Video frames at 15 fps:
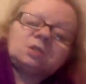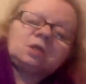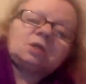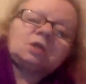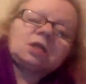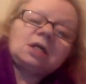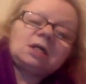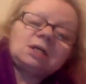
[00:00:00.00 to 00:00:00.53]
I
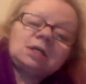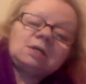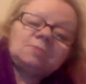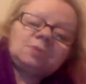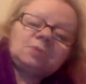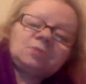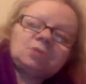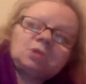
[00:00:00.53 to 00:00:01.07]
can't have
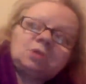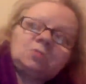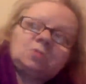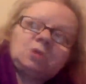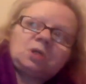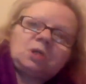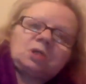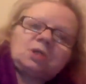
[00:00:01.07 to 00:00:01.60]
it
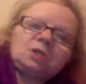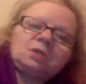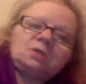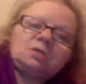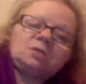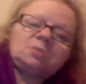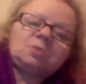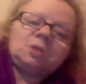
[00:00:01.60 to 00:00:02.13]
recuperate here
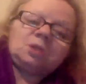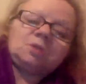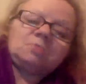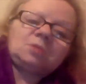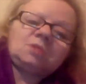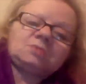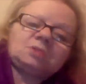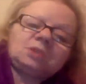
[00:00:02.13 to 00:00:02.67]
the way I'm
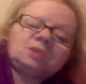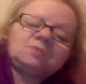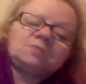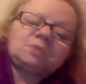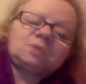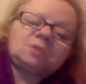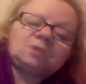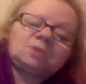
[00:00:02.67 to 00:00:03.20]
left to live
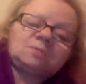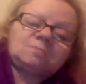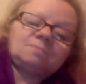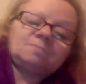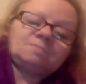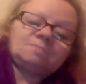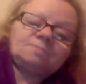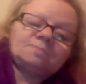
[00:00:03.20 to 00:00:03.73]
life.
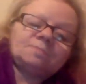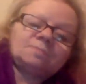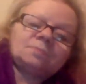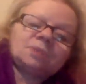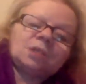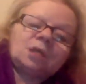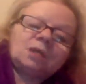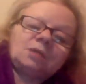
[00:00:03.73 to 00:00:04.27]

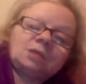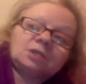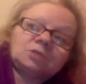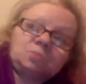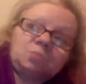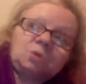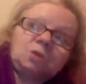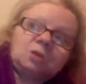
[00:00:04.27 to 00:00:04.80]
And
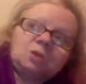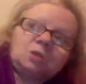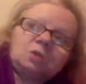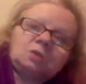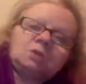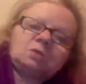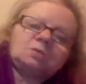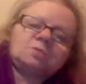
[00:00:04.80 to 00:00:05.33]
that's why
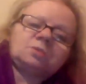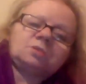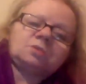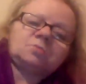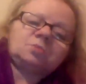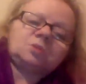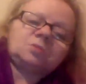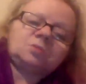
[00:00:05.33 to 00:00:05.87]
I offered
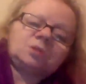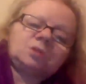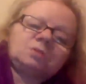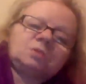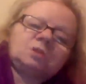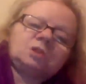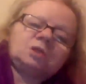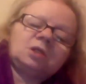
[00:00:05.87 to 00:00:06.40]
to move out.
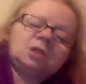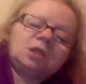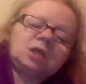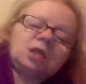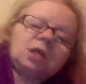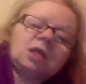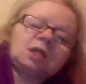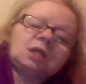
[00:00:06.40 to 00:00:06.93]

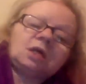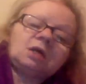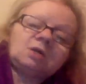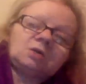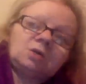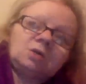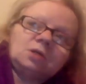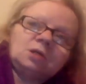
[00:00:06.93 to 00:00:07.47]
And I
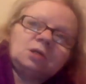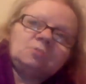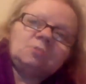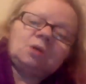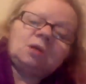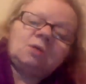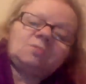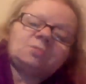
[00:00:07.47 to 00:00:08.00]
got
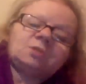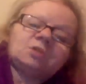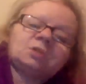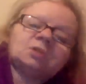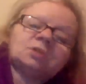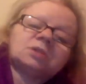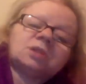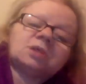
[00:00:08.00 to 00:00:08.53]
email
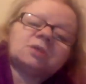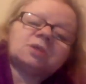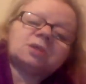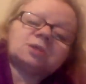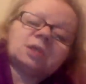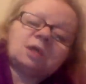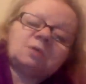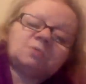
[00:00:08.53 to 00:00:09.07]
evidence that
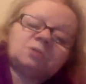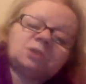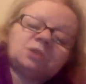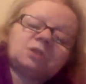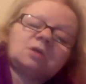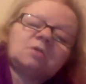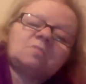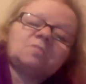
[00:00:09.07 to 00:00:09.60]
this
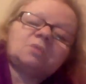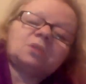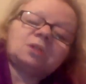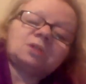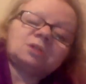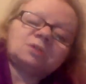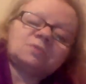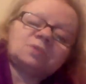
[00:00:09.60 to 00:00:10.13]
housing
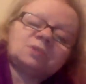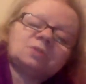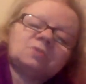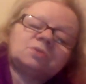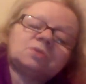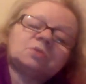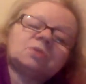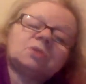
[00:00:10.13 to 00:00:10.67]
company
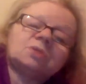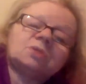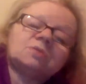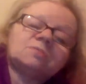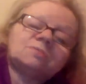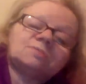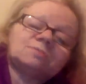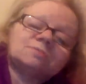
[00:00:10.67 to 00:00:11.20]
individuals are going
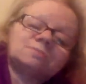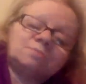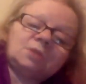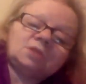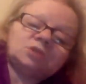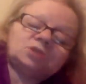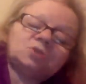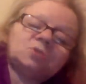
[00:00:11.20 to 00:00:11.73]
to
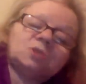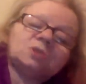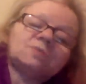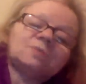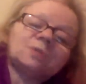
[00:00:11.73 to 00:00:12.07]
make sure it's